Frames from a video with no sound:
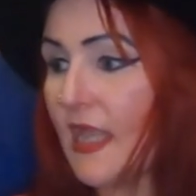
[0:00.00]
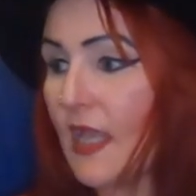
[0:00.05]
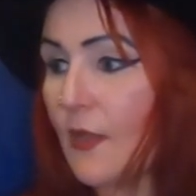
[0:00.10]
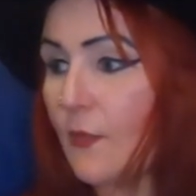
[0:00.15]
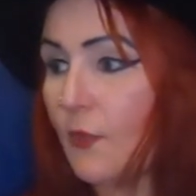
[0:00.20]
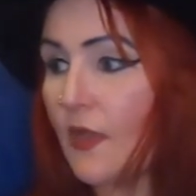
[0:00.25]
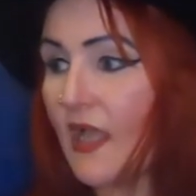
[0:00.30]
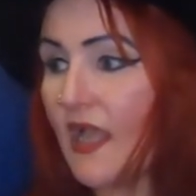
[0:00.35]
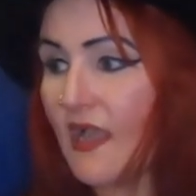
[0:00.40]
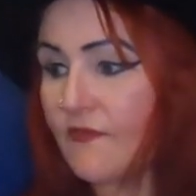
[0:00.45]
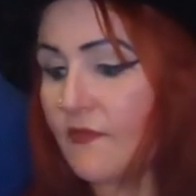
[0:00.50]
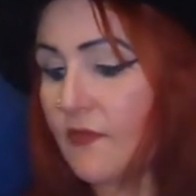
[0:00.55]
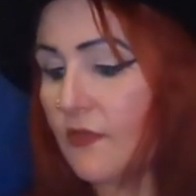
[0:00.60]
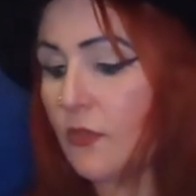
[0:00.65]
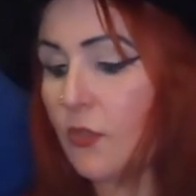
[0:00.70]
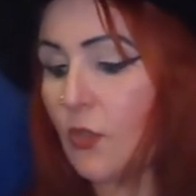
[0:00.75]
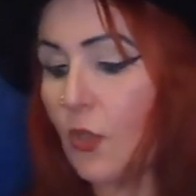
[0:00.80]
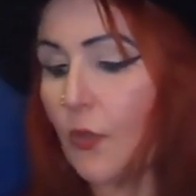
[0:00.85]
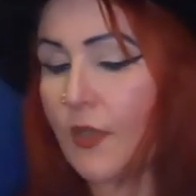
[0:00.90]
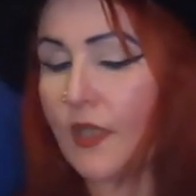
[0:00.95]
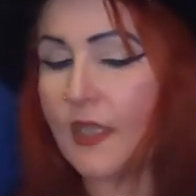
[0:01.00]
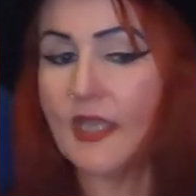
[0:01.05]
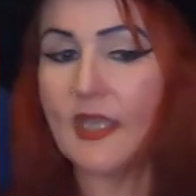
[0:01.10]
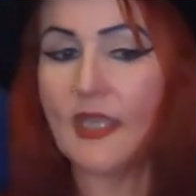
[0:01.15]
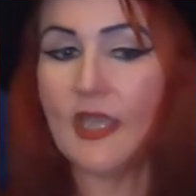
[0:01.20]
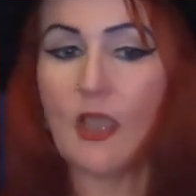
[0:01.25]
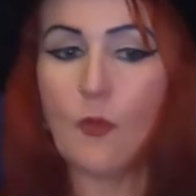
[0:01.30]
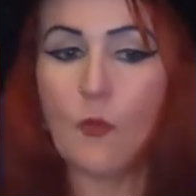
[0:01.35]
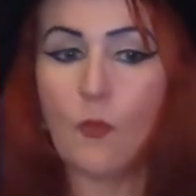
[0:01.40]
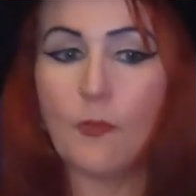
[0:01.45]
I will have a look
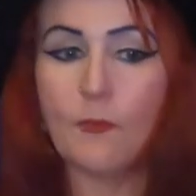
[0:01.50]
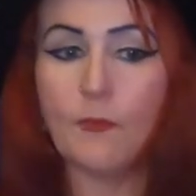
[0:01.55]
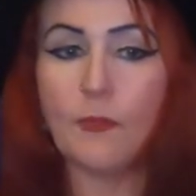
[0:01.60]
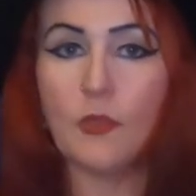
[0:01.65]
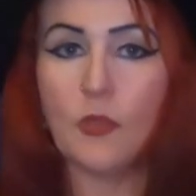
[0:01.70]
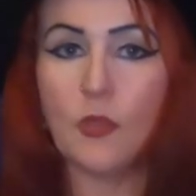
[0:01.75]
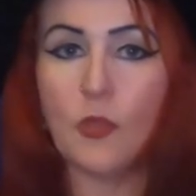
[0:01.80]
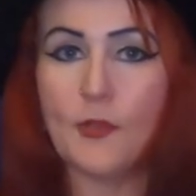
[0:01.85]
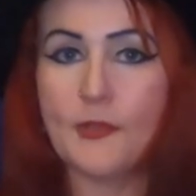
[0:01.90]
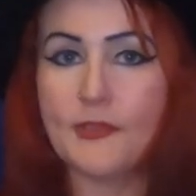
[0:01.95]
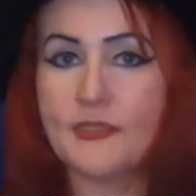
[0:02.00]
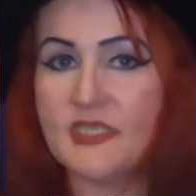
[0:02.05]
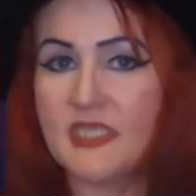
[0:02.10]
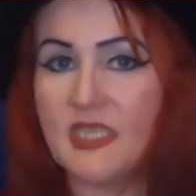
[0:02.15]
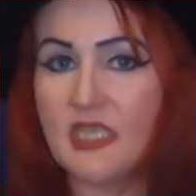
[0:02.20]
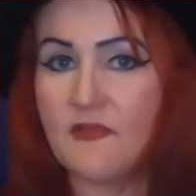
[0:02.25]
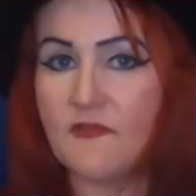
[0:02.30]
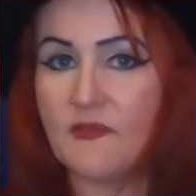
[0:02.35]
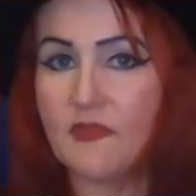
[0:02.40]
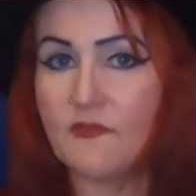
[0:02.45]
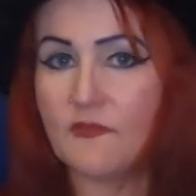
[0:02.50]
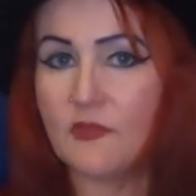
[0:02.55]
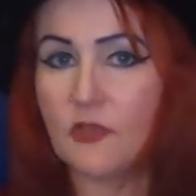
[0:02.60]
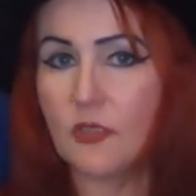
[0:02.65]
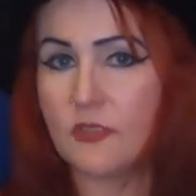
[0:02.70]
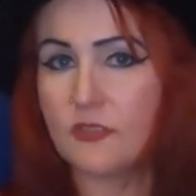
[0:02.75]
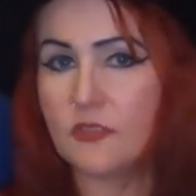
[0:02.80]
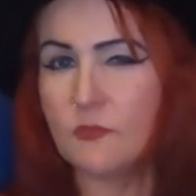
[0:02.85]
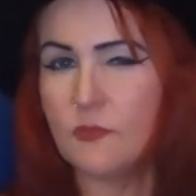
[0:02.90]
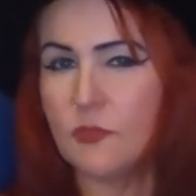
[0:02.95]
at One Below and see if they've
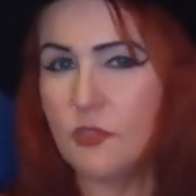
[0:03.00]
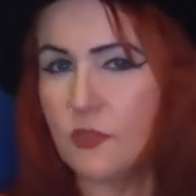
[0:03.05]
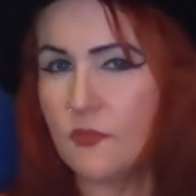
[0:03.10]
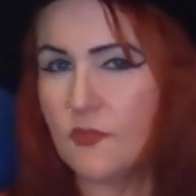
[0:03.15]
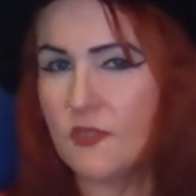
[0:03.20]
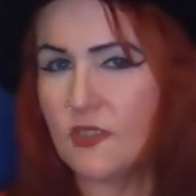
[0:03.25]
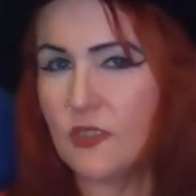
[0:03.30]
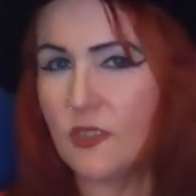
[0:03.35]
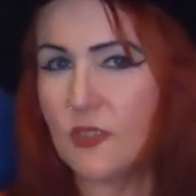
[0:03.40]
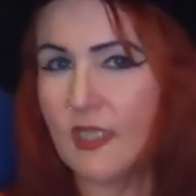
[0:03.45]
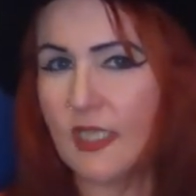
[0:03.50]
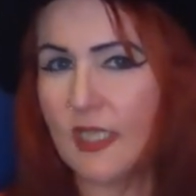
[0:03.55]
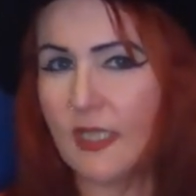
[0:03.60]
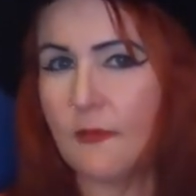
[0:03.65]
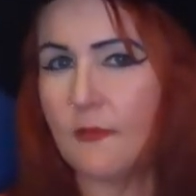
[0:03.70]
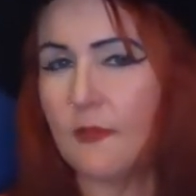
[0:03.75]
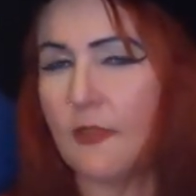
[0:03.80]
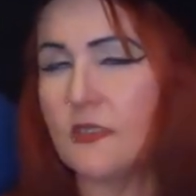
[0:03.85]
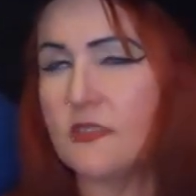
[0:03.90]
got some new stock in.